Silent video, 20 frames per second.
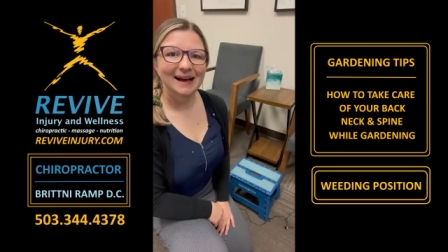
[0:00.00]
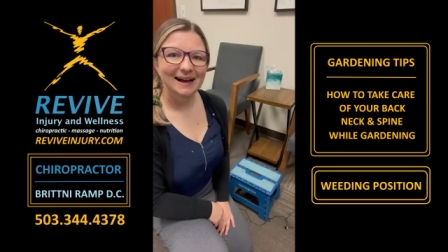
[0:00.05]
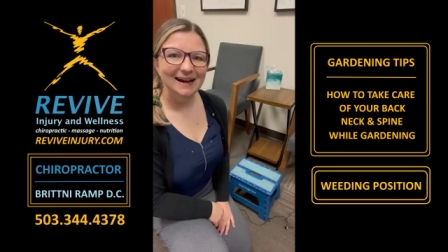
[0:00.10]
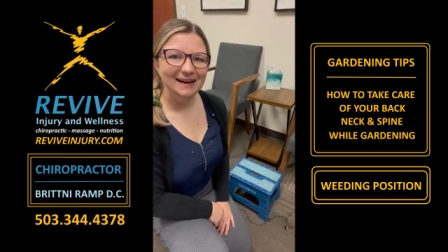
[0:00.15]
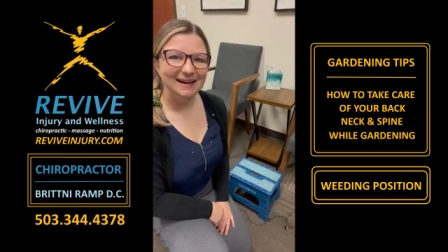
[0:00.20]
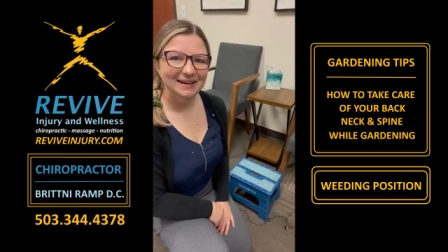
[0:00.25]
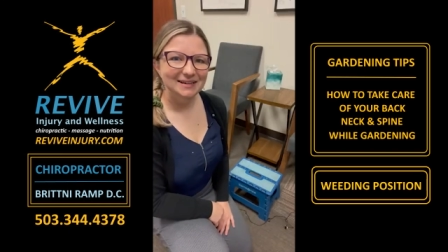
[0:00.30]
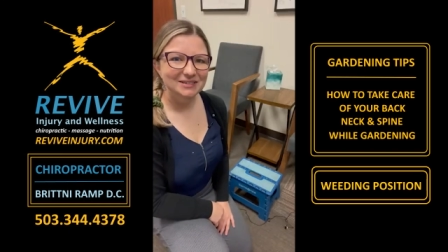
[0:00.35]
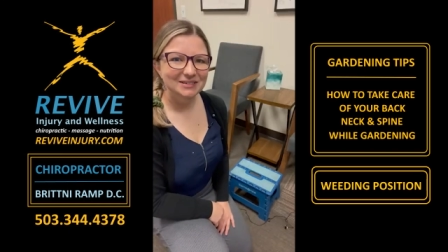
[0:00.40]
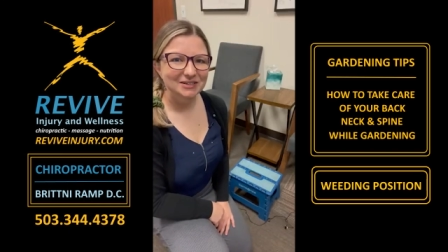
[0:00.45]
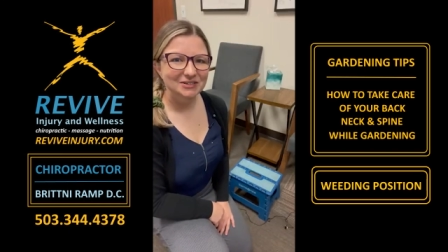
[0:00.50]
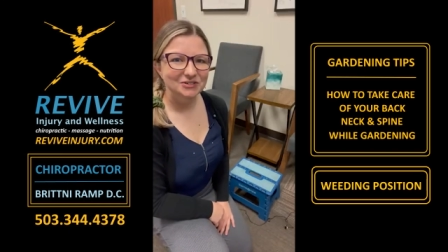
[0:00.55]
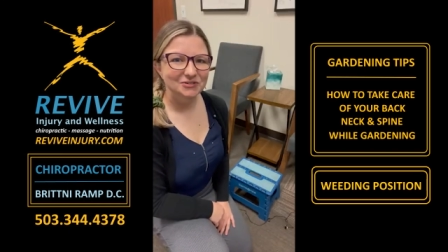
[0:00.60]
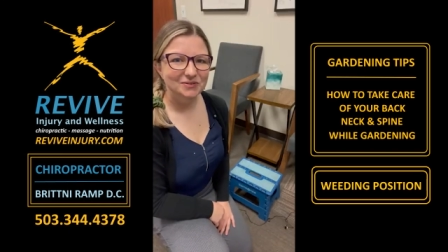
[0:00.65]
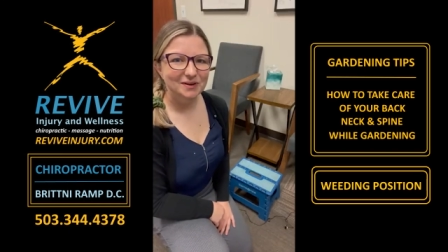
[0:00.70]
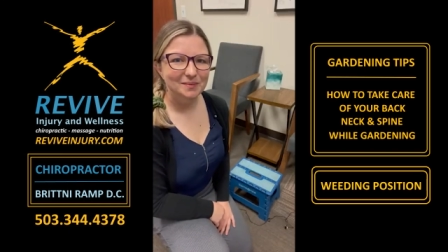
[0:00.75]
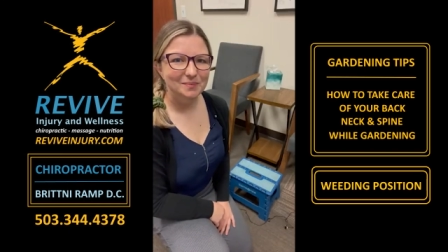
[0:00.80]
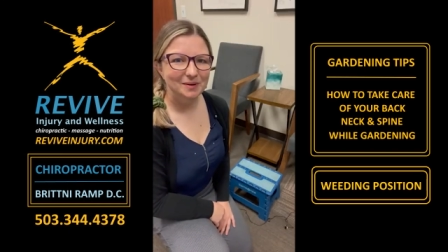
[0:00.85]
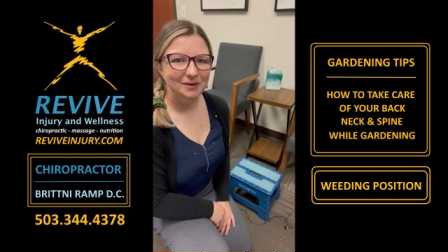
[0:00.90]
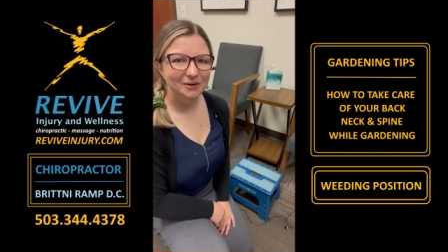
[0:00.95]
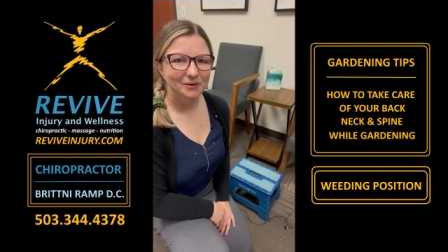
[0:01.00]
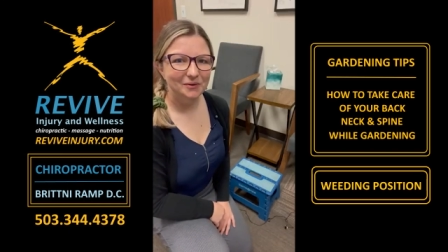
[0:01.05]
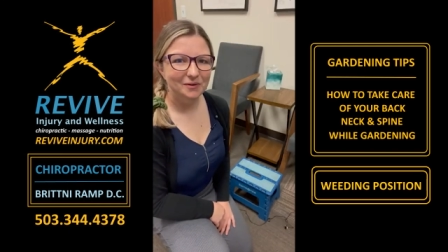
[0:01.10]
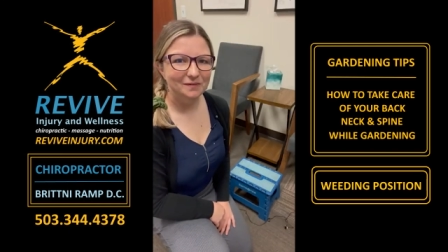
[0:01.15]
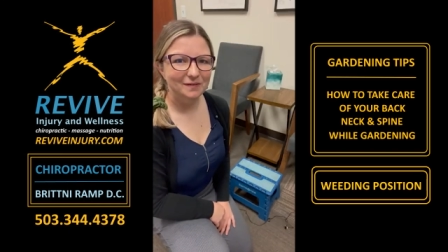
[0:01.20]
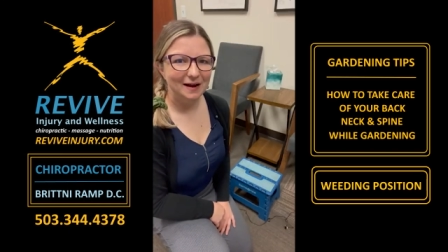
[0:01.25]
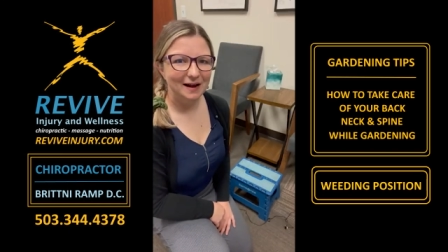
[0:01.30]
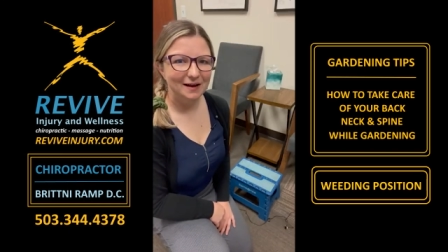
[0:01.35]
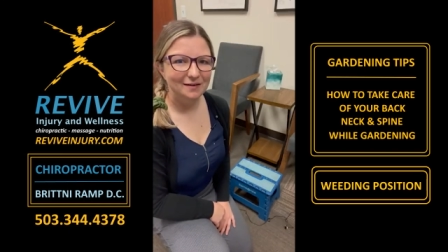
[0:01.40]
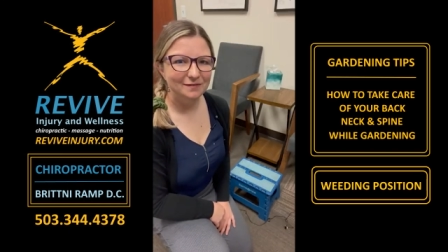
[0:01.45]
Hi, Dr. Ramp here at
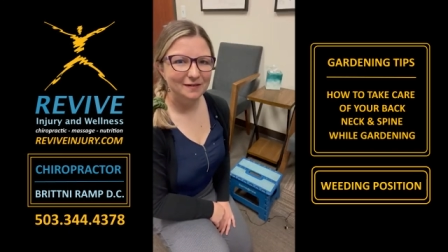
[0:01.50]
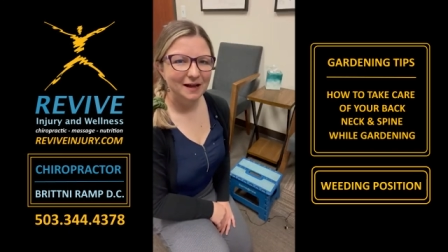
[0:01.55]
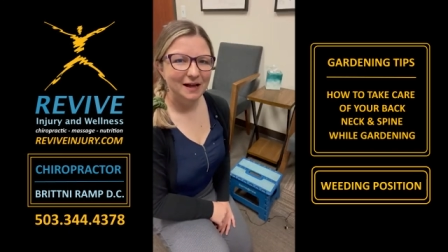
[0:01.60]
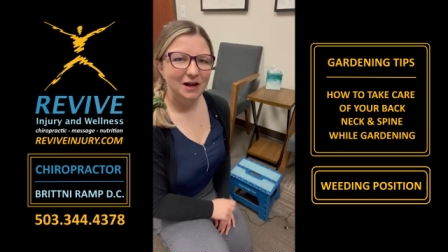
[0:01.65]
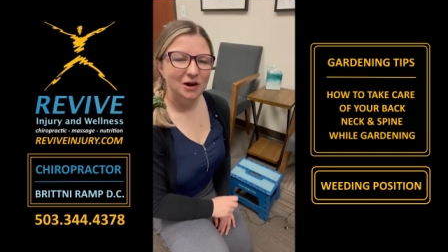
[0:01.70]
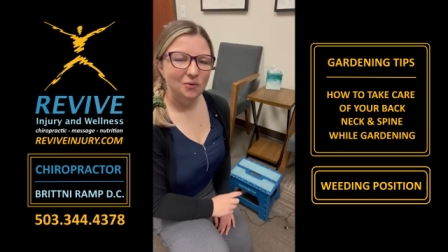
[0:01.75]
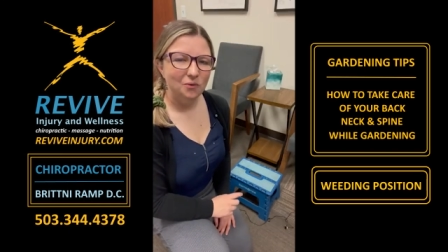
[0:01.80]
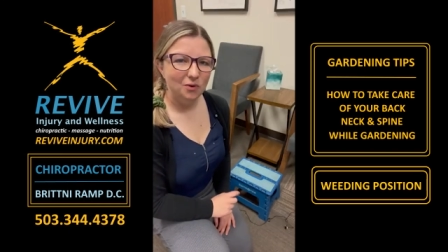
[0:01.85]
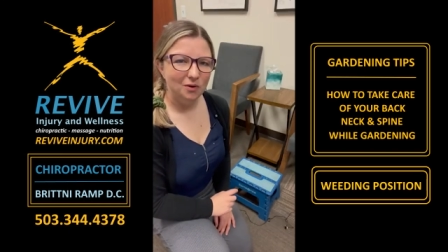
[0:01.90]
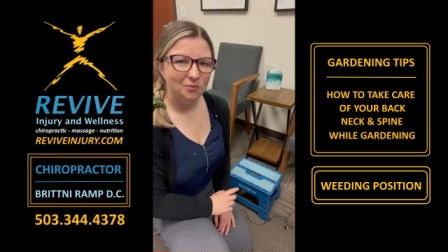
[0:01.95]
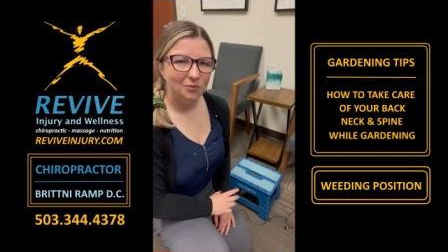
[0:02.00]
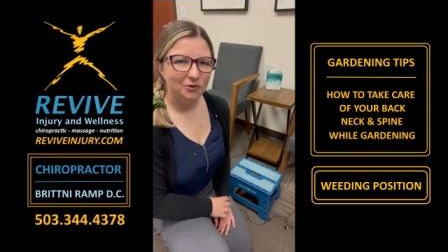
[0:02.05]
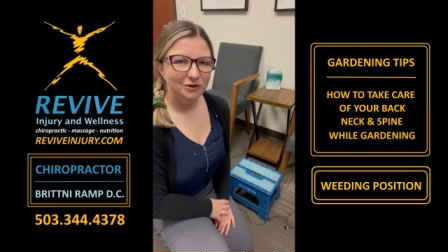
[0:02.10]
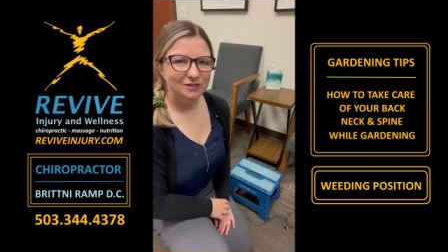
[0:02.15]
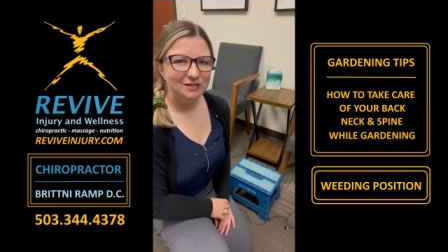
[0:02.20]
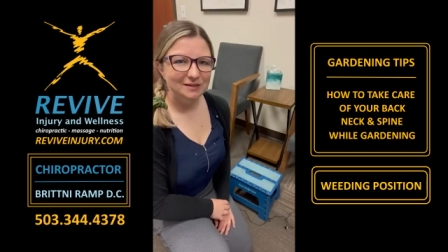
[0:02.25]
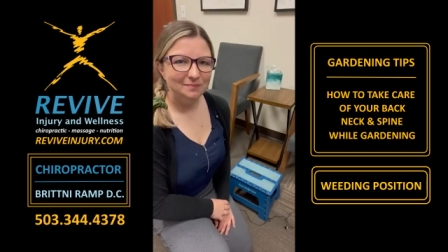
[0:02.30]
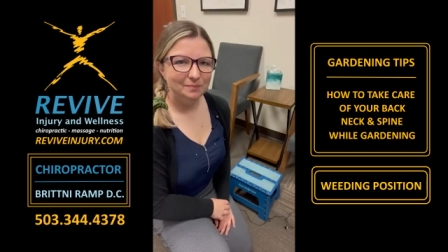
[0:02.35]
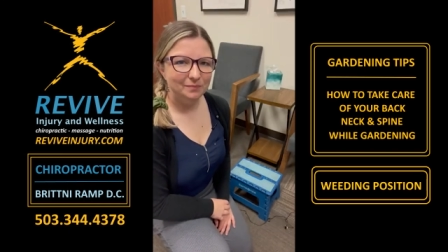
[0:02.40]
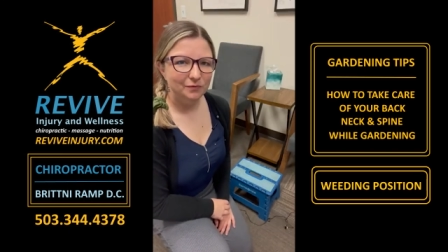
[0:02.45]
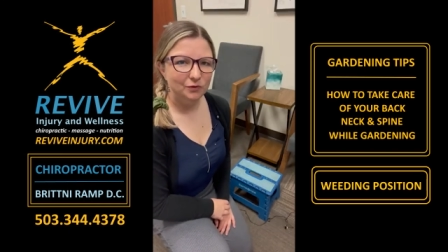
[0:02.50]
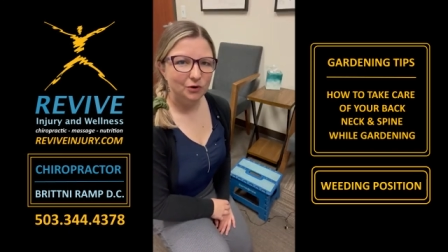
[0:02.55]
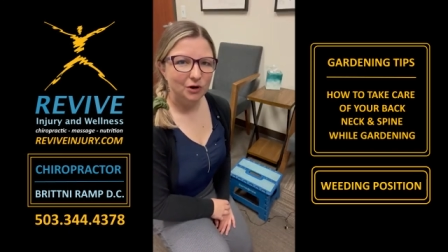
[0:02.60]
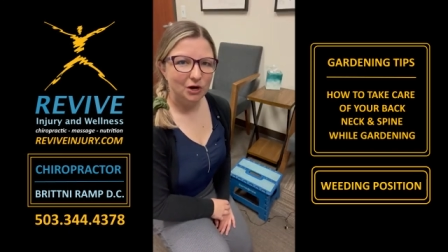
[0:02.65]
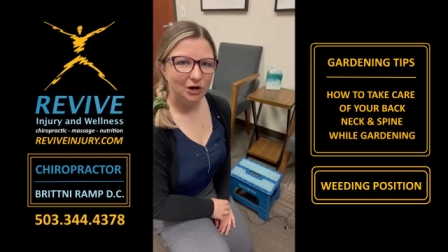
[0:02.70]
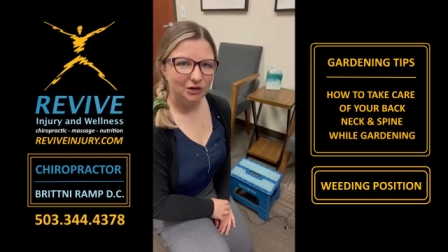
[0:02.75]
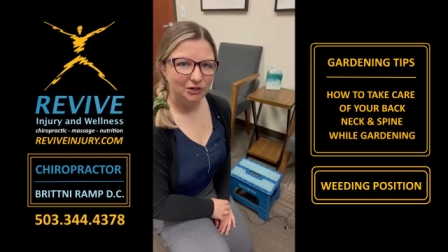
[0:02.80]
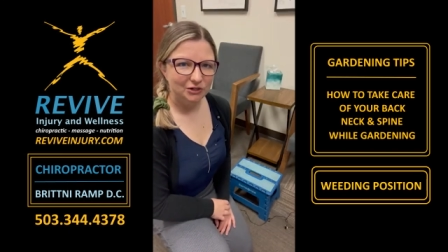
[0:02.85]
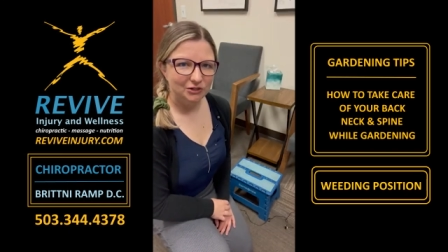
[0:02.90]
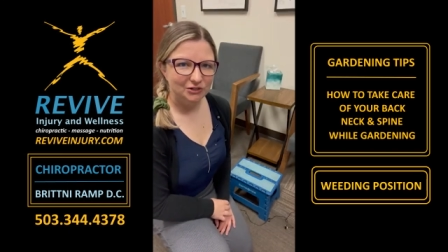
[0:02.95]
Revive. One more tip for
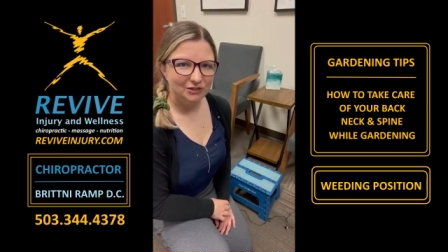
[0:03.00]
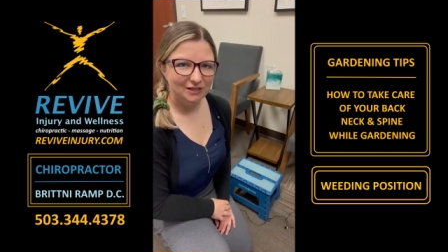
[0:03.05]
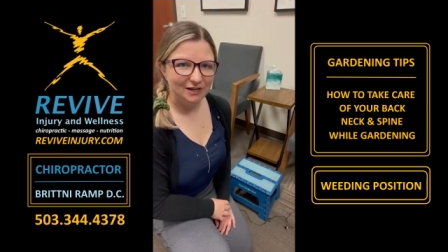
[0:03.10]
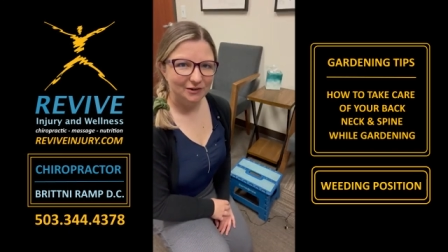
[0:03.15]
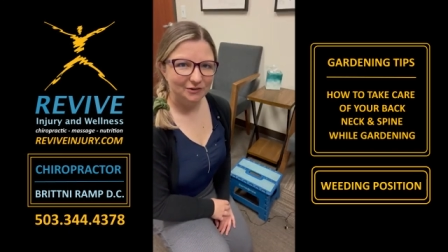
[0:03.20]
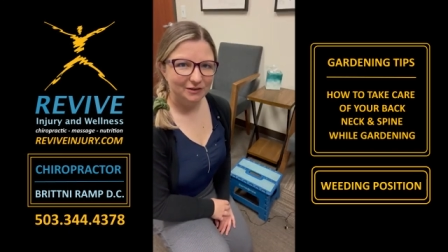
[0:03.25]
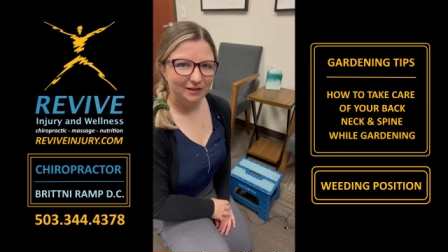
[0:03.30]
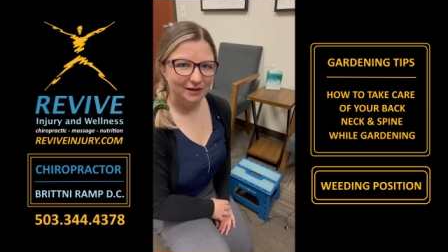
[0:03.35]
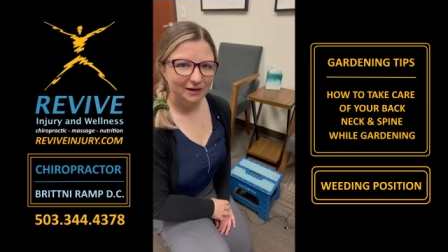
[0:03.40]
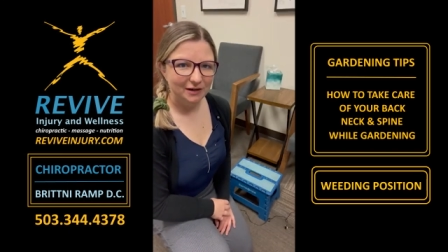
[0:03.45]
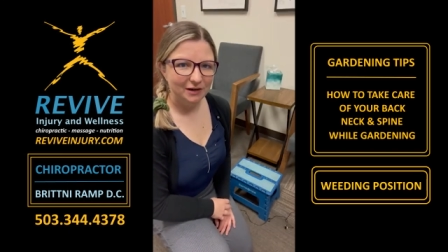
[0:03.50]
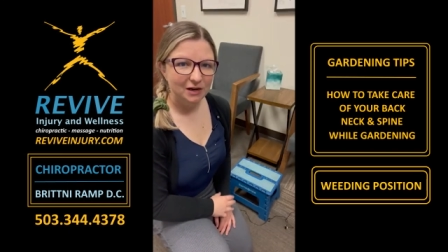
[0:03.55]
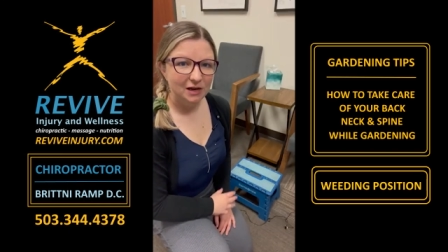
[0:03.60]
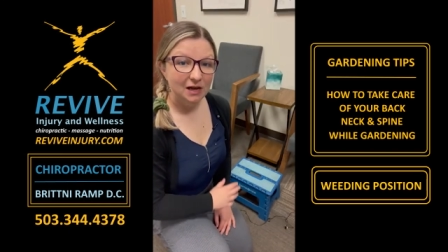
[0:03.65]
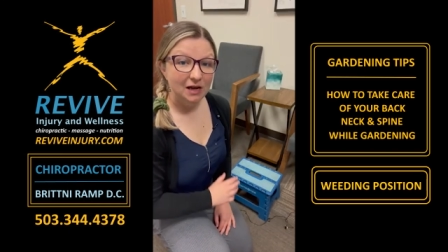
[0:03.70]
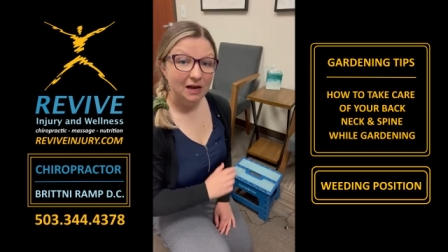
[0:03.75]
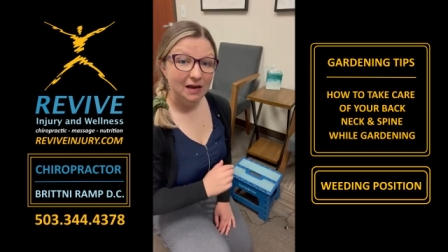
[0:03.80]
gardeners out there.